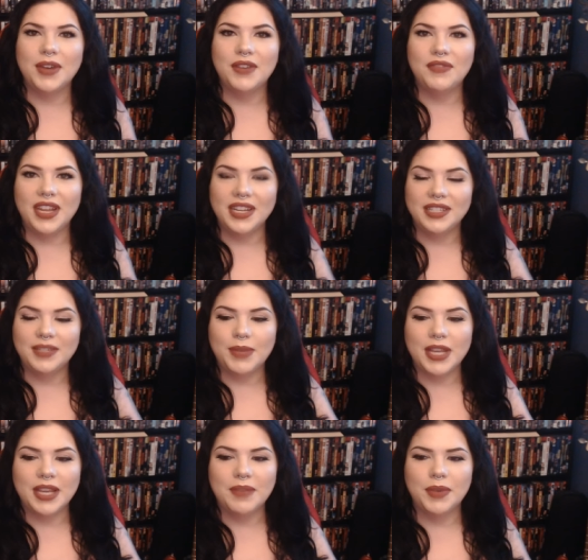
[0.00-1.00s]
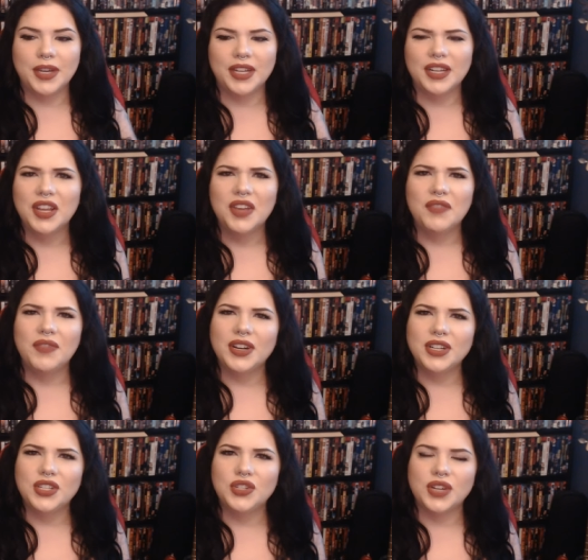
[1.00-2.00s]
evades me, but
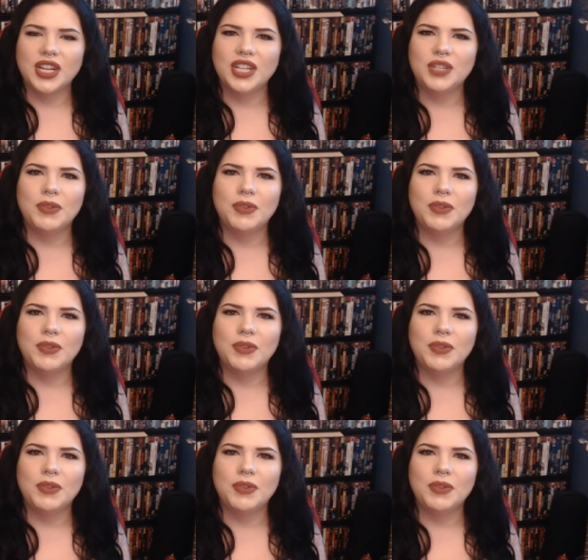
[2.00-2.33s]
very strange.